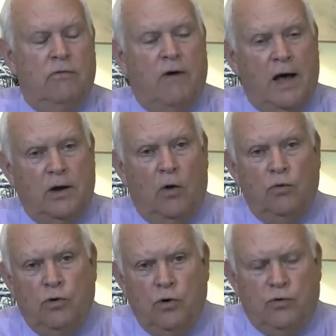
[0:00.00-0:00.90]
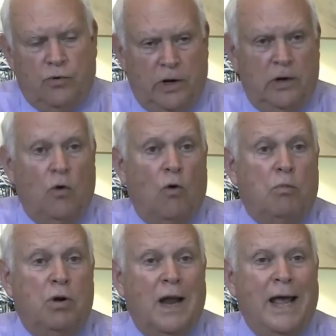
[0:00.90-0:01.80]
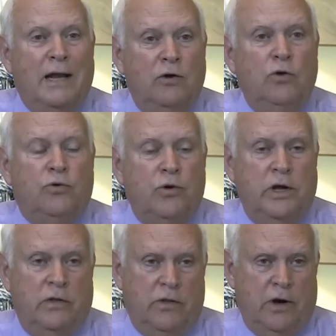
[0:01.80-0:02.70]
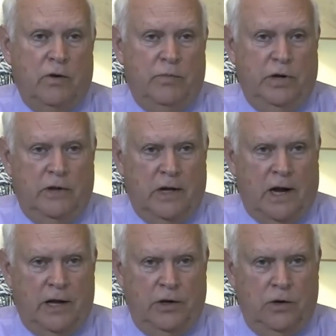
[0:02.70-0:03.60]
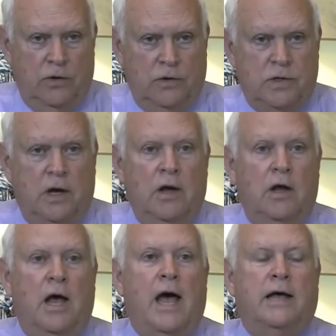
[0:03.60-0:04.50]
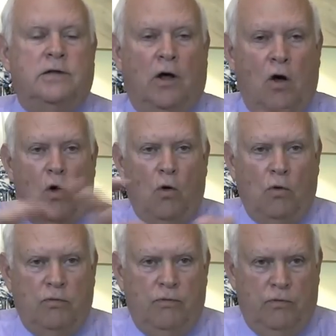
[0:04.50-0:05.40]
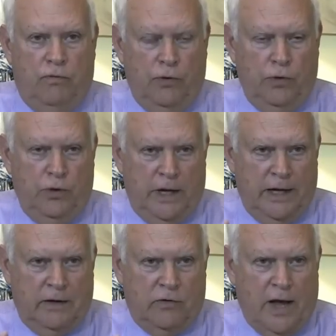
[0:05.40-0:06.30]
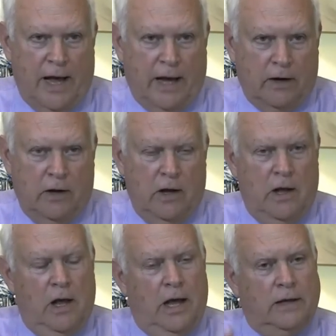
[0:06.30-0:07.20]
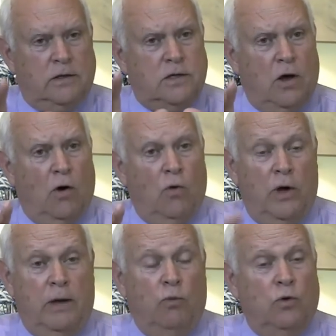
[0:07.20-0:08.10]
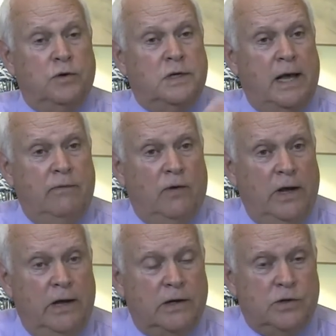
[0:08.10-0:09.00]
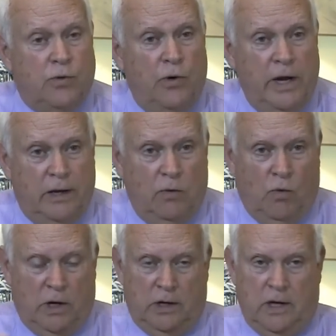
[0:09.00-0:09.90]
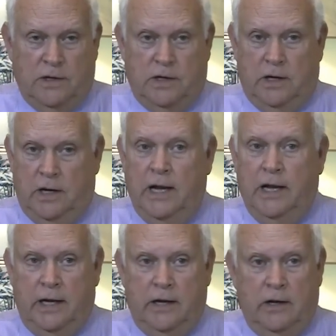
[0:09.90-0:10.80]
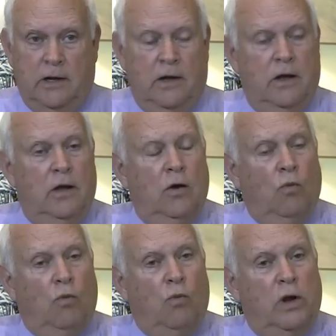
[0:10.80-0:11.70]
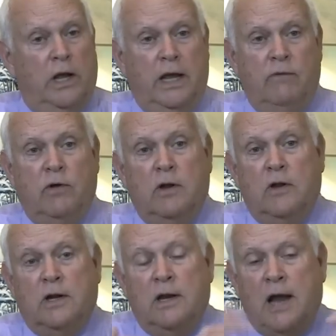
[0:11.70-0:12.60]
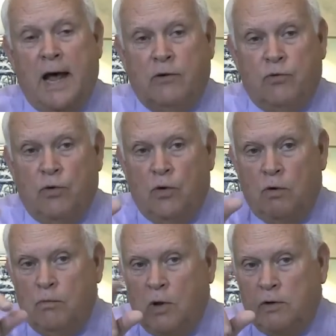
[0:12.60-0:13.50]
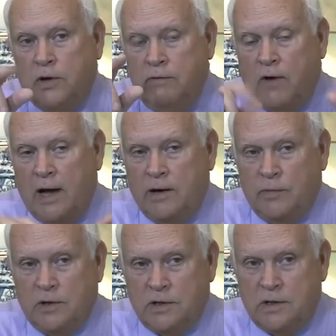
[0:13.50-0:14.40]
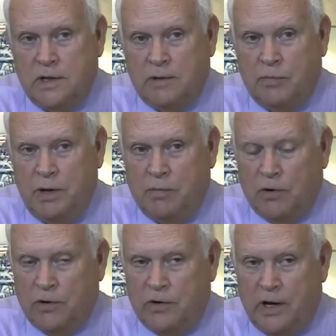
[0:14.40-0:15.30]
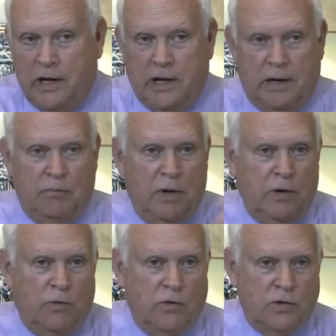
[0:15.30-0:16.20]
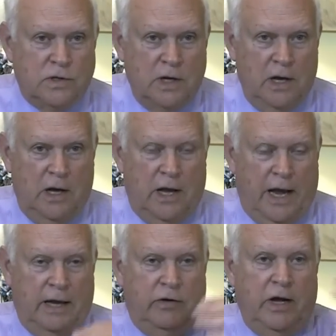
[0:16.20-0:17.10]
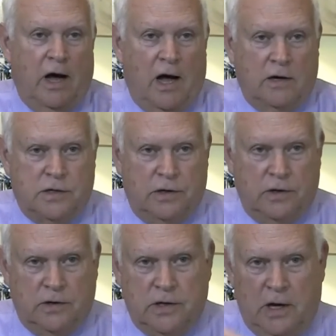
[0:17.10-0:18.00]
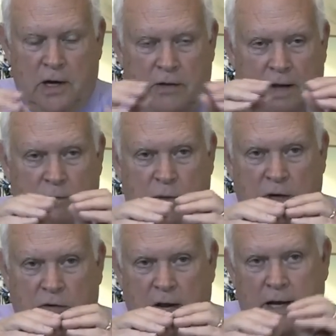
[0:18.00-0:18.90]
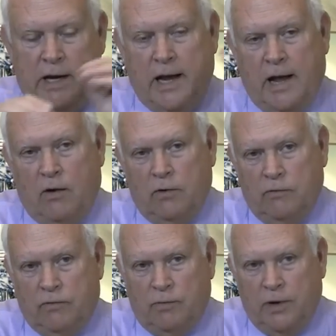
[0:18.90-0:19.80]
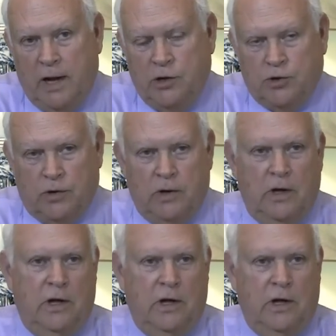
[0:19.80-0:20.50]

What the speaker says: Phytonutrient or plant nutrient therapy that I use has whole food intact, and so it will safely excrete what it doesn't need. With even the natural multivitamins that people are taking, minerals, antioxidants, they've been taken out from nature.